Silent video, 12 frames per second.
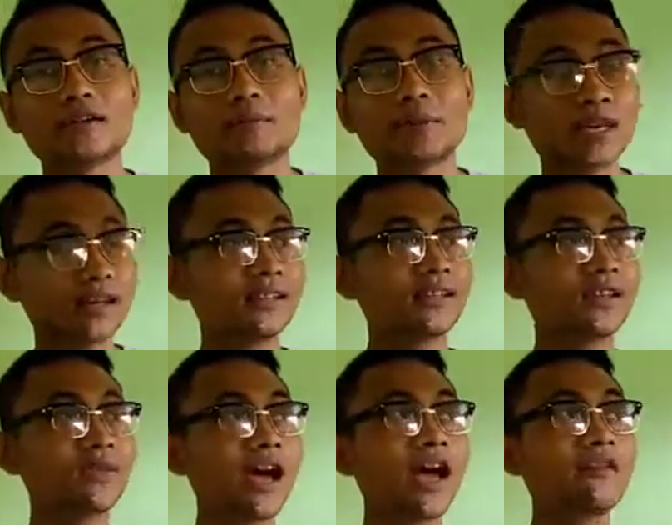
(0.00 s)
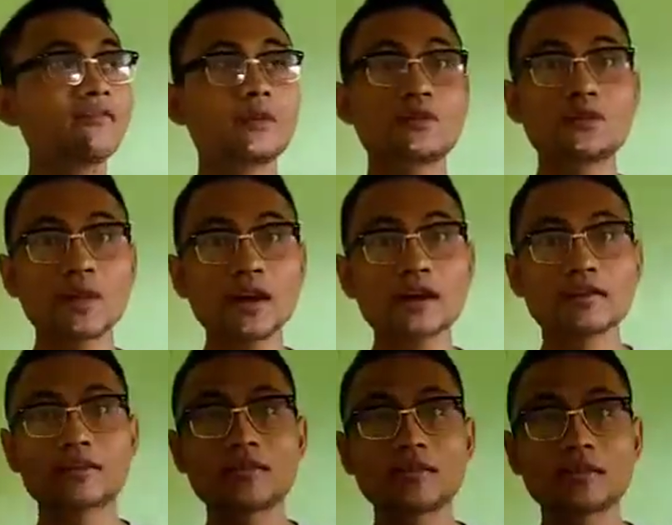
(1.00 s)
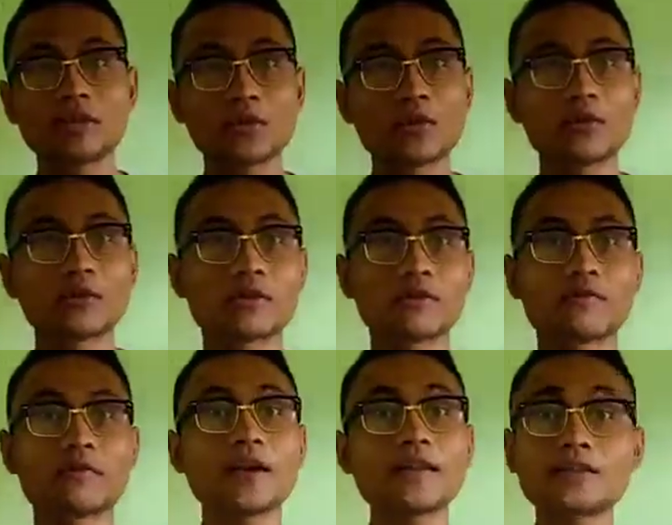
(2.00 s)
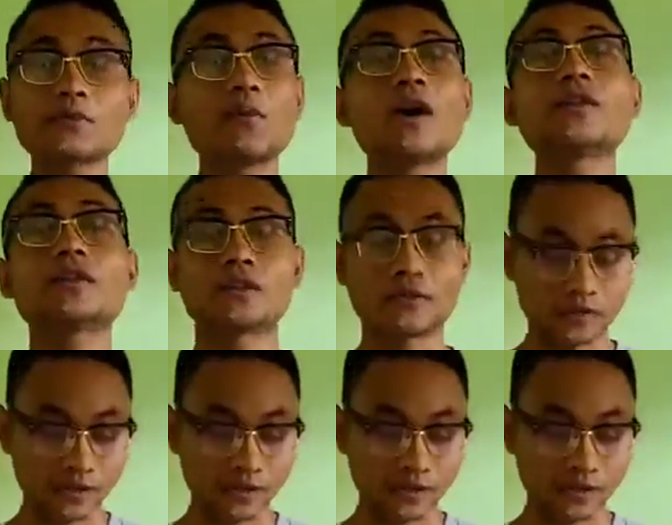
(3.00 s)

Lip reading: because you have drank your friend's water.